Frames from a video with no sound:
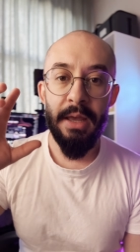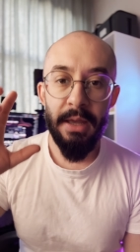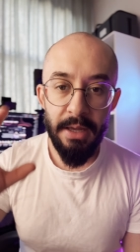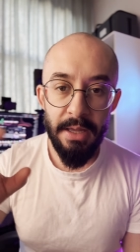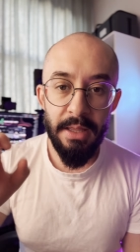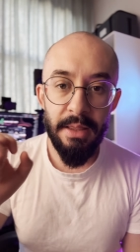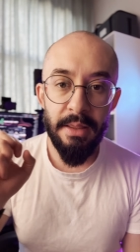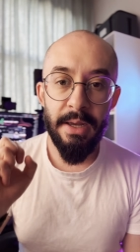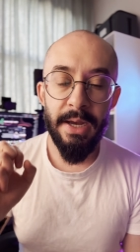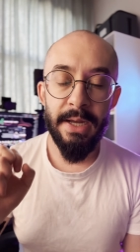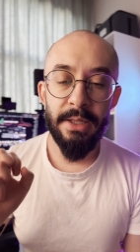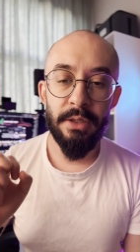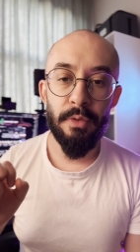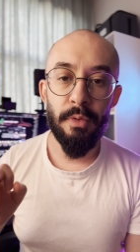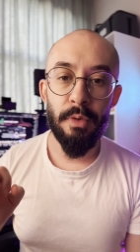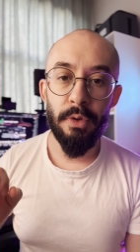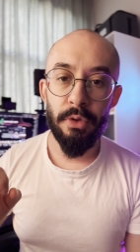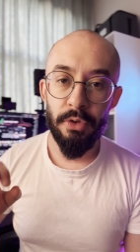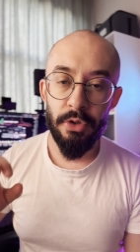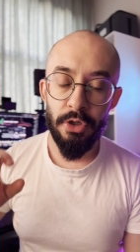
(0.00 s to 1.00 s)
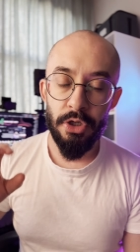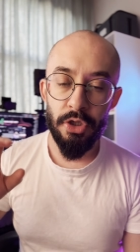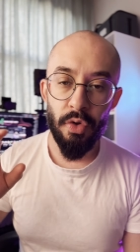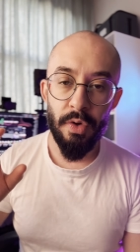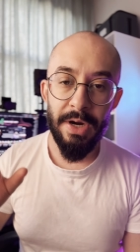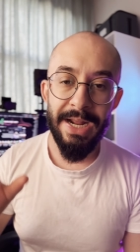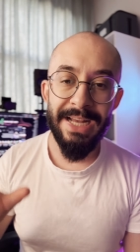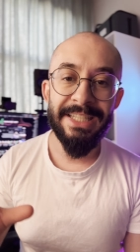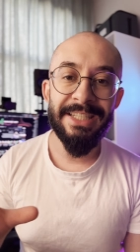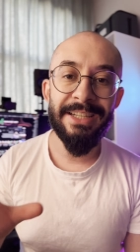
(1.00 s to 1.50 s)
in the headquarters
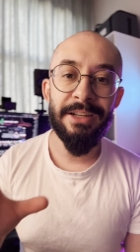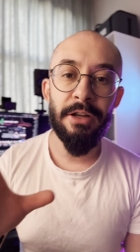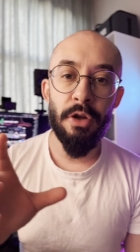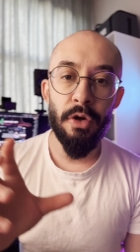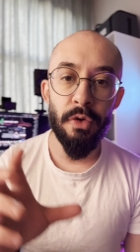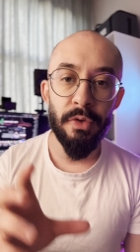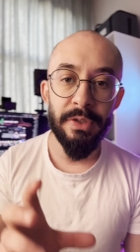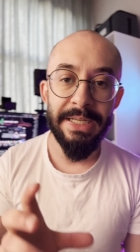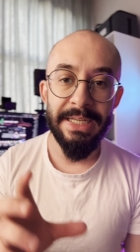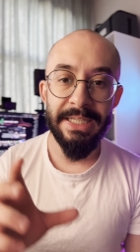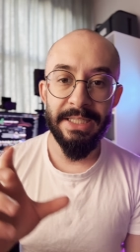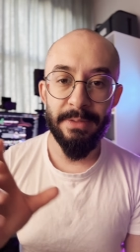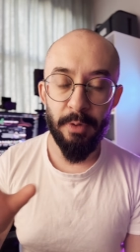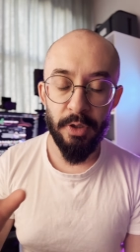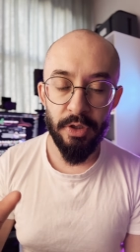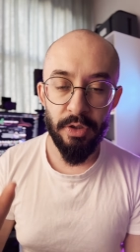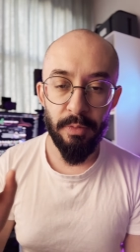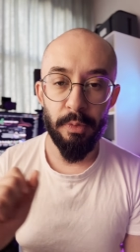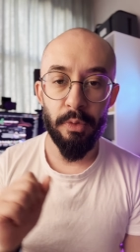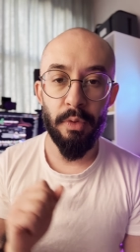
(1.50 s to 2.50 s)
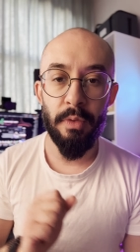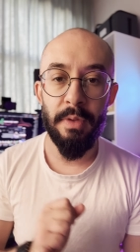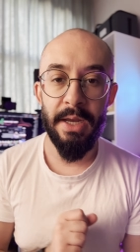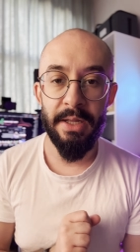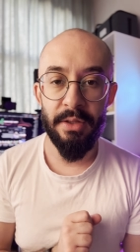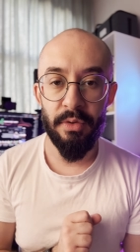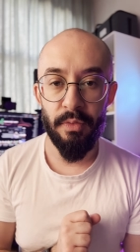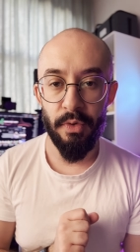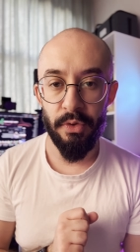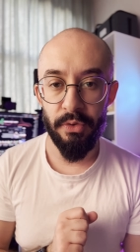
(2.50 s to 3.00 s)
or as close as possible to the
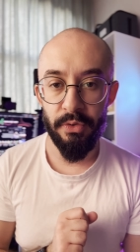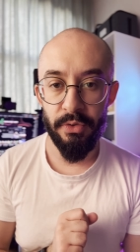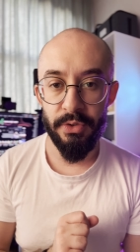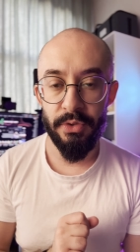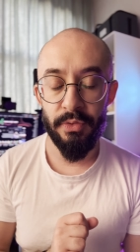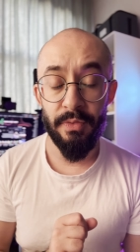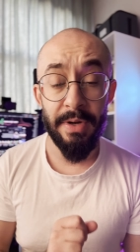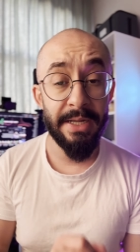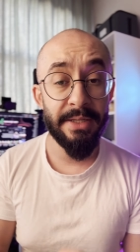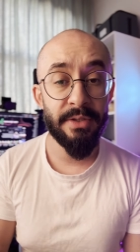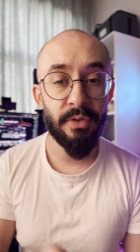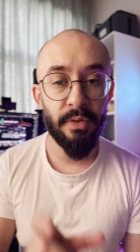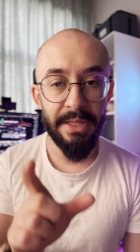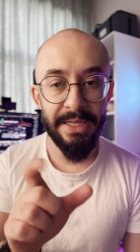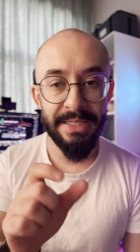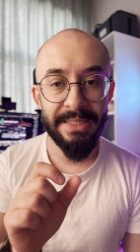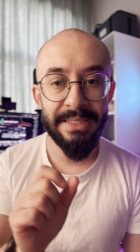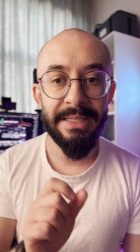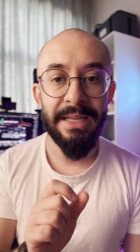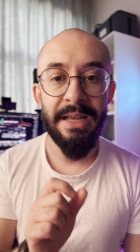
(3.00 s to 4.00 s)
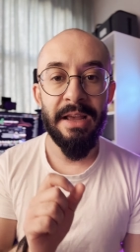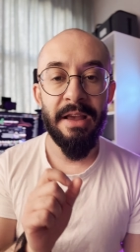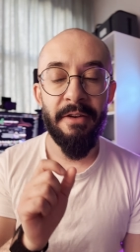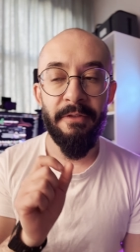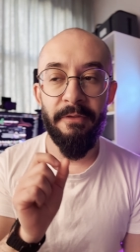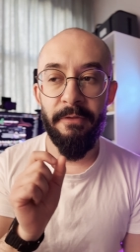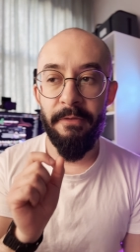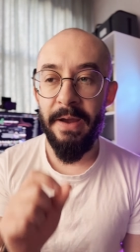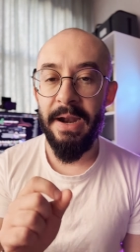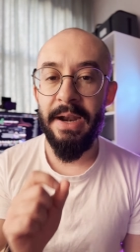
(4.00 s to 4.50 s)
headquarters, right? So that's
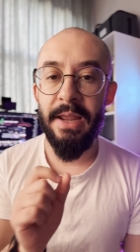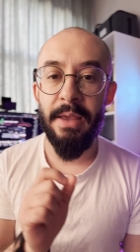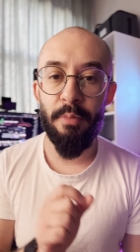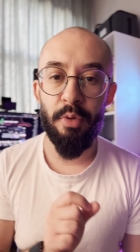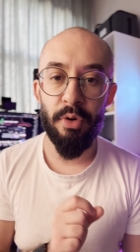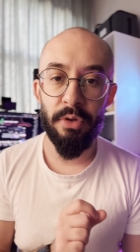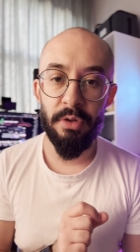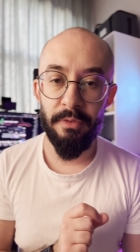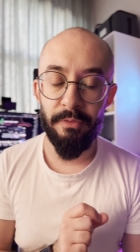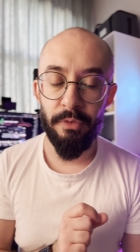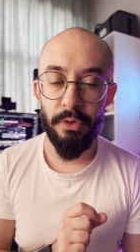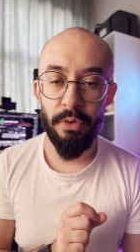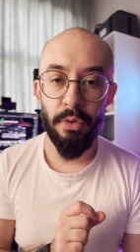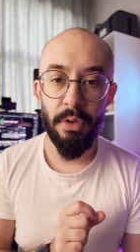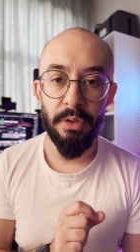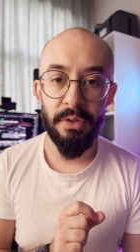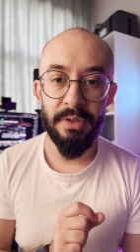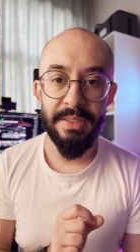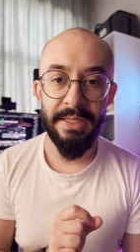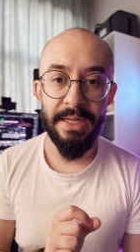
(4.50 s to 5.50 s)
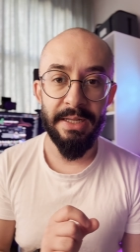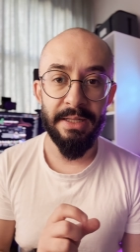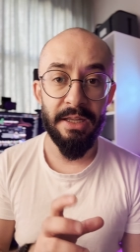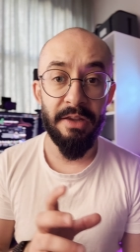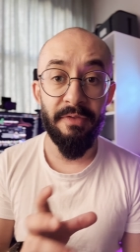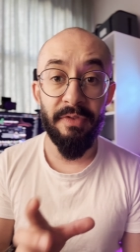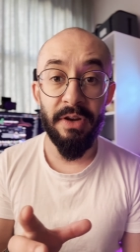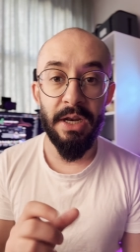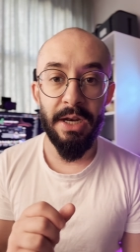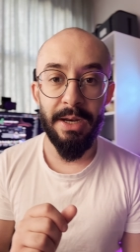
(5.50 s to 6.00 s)
very important for you to understand.
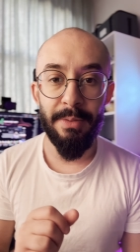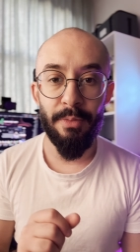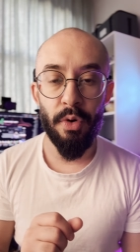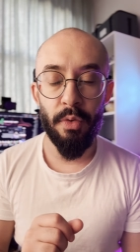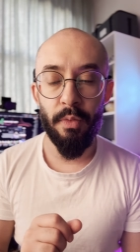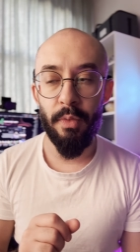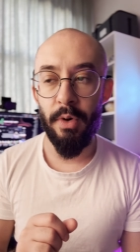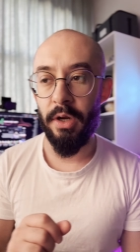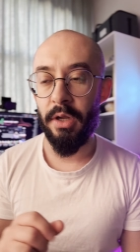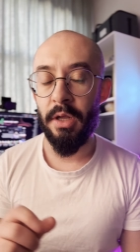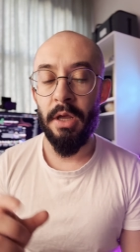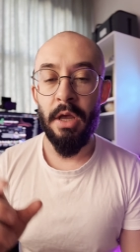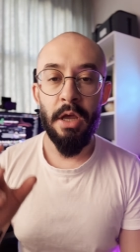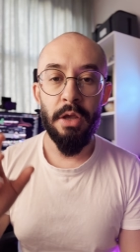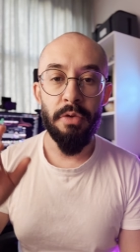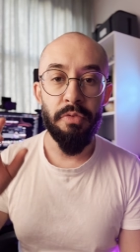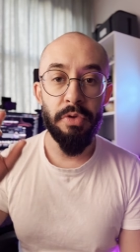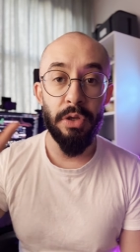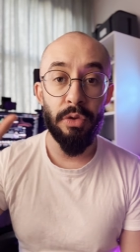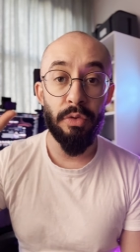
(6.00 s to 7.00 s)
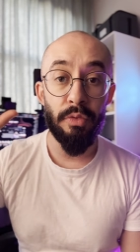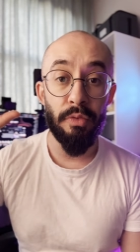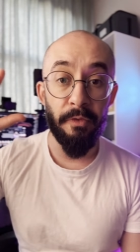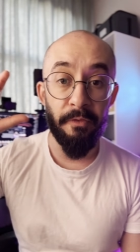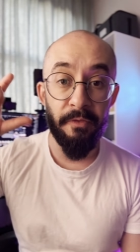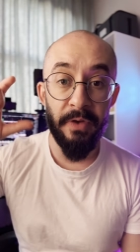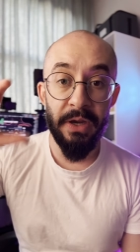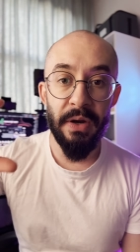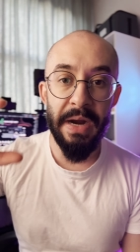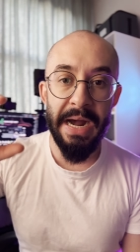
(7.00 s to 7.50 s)
Even in remote work, you need to
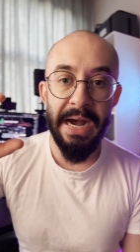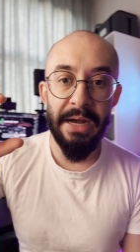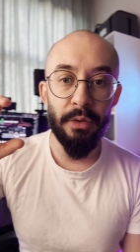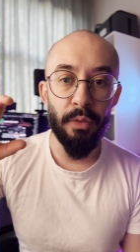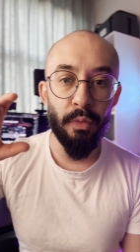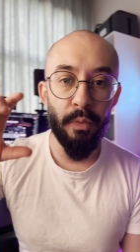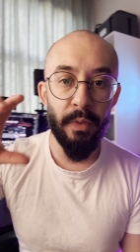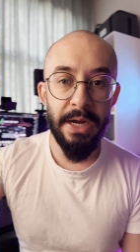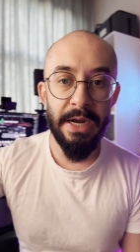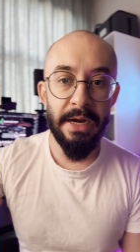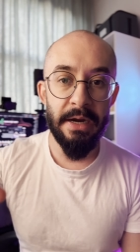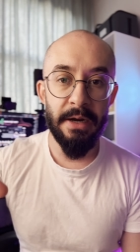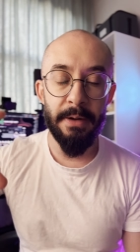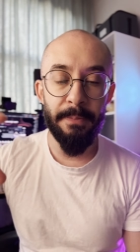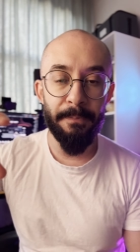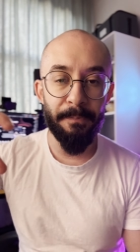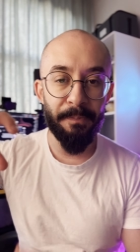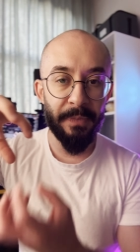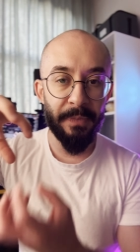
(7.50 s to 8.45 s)
figure out where